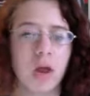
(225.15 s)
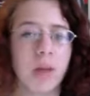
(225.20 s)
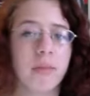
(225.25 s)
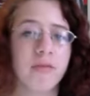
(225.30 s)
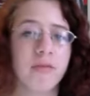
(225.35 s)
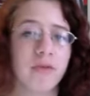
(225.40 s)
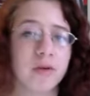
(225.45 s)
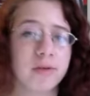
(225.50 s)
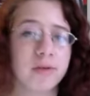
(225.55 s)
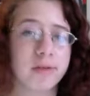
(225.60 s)

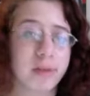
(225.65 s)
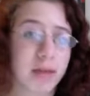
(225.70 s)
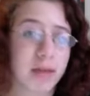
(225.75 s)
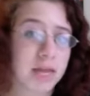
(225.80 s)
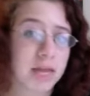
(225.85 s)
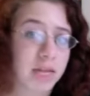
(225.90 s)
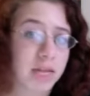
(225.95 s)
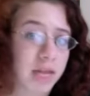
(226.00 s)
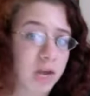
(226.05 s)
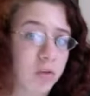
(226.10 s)
But for as a
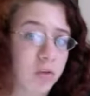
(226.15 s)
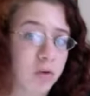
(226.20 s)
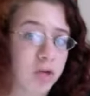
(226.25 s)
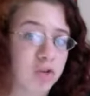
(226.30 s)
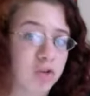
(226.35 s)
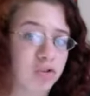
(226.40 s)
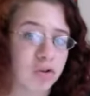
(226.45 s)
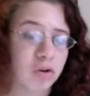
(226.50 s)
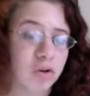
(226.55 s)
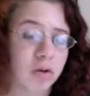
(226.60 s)
second
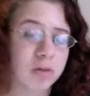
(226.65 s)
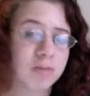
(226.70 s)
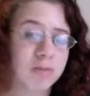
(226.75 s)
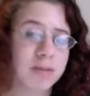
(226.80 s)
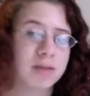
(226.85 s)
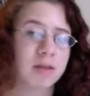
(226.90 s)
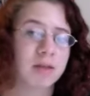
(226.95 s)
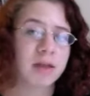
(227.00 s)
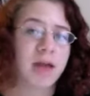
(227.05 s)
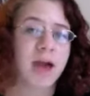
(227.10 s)
language, adults
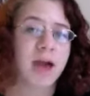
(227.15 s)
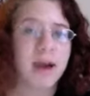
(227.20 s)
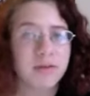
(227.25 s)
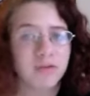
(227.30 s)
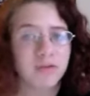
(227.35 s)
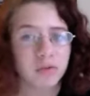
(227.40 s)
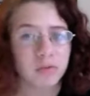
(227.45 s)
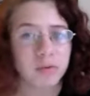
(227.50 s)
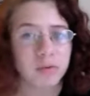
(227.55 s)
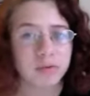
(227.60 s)
basically have
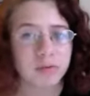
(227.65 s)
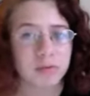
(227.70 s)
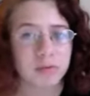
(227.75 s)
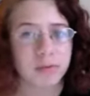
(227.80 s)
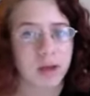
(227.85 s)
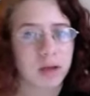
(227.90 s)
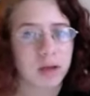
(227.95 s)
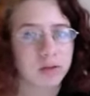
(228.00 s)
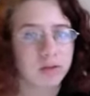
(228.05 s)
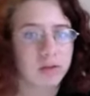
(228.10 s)
to revert
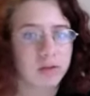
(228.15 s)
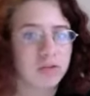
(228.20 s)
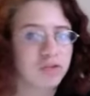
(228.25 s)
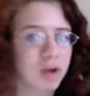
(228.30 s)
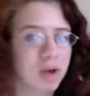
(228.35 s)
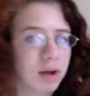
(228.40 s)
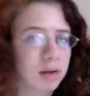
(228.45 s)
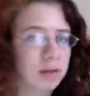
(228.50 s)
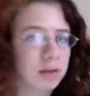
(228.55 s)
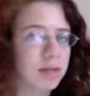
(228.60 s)
back to the
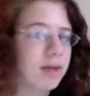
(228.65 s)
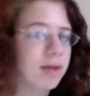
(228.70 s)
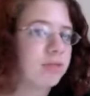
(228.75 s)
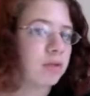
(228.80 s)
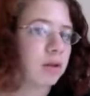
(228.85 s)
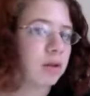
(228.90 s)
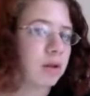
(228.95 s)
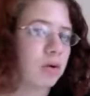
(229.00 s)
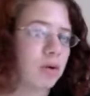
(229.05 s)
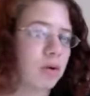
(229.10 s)
child
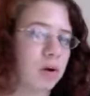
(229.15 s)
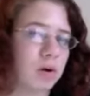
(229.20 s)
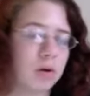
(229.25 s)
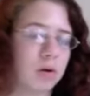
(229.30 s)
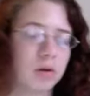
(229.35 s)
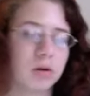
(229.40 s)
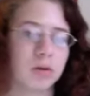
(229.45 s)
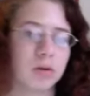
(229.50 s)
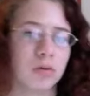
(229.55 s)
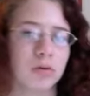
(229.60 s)
level in order
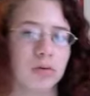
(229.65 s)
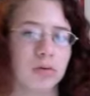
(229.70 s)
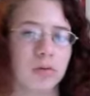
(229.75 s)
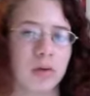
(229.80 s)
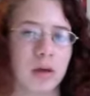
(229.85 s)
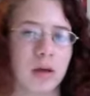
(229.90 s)
to